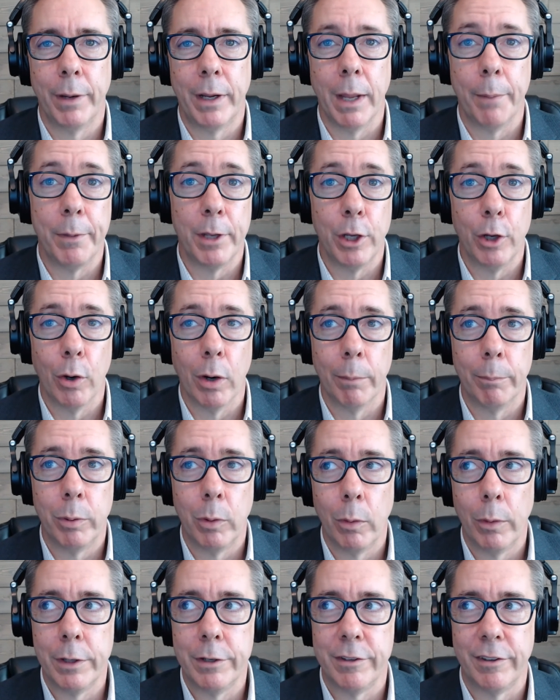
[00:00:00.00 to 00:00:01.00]
becoming your
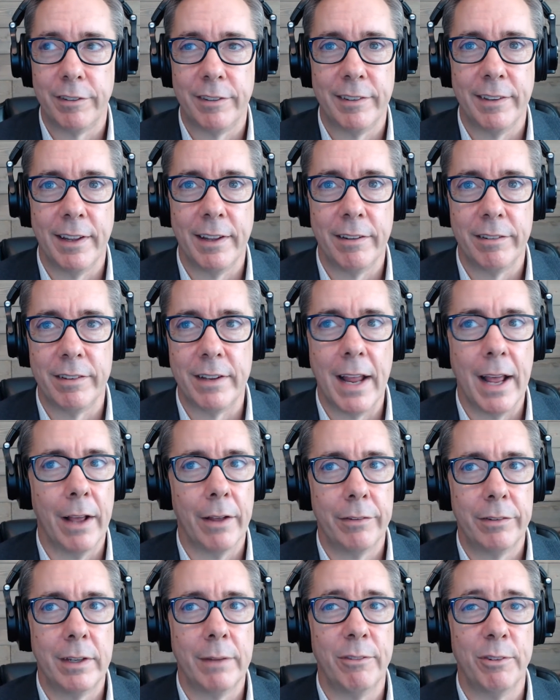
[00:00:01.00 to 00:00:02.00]
employee just
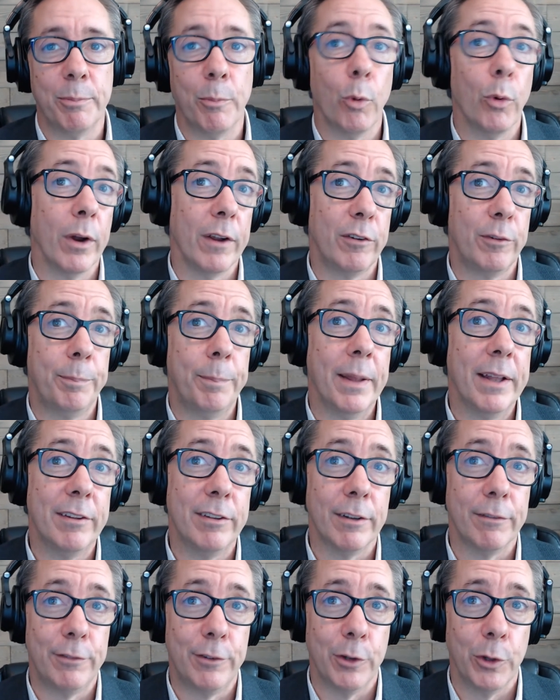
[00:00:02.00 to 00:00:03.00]
seems more
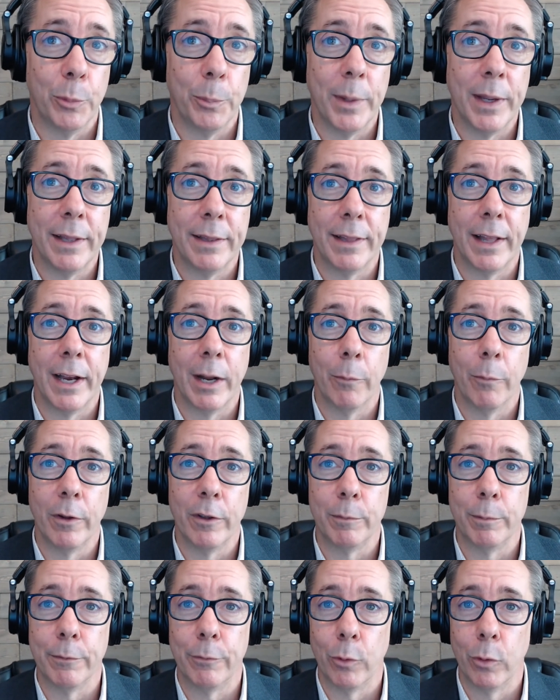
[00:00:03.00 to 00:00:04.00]
expensive to me than it
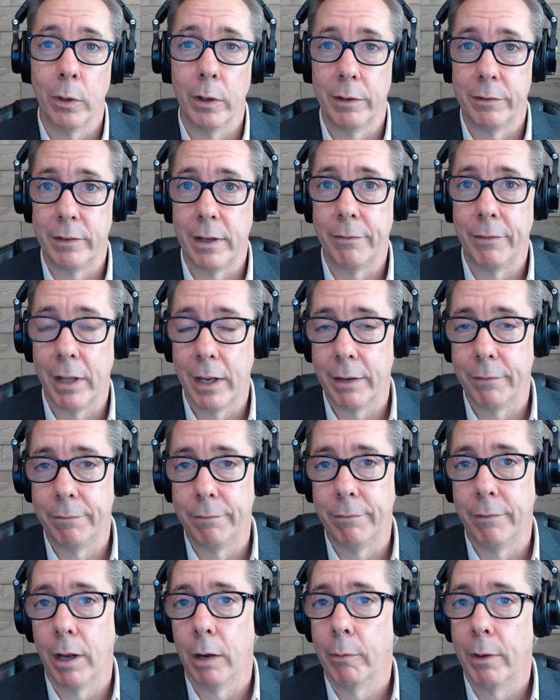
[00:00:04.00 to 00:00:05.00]
was before because I've got to
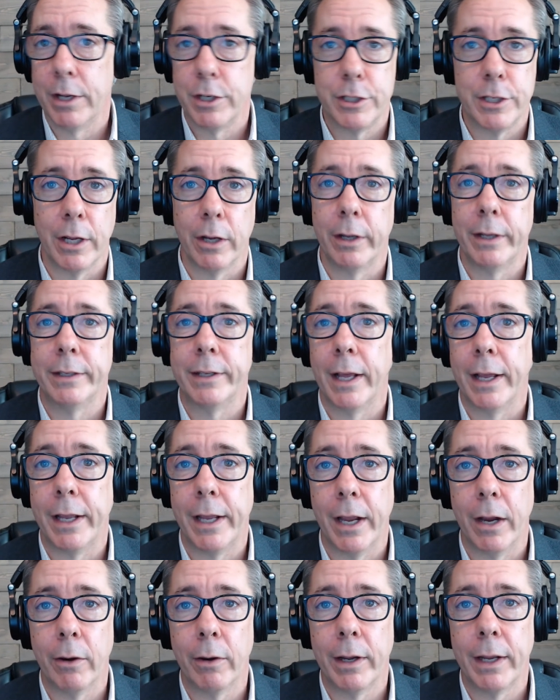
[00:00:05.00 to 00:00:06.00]
arrange
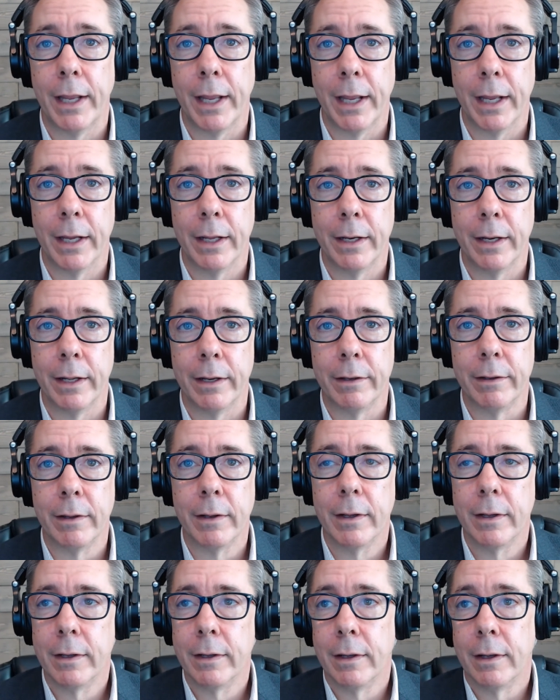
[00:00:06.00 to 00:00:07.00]
daycare again,
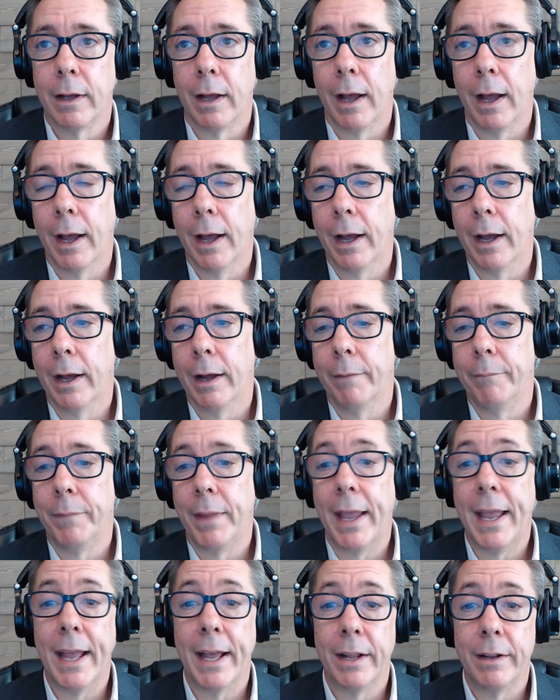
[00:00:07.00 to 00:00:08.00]

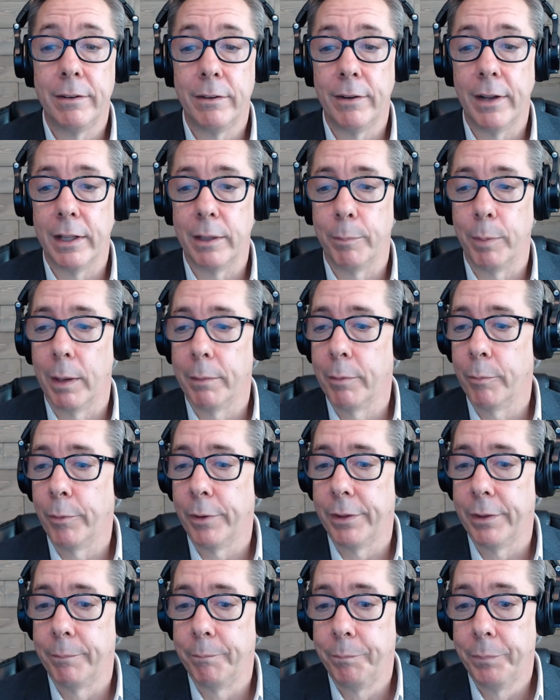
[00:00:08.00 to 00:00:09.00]
and you got the problem
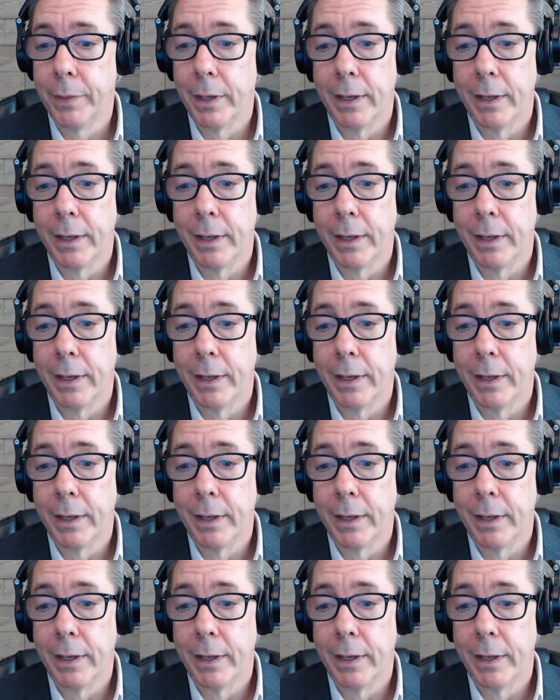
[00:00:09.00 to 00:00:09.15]
with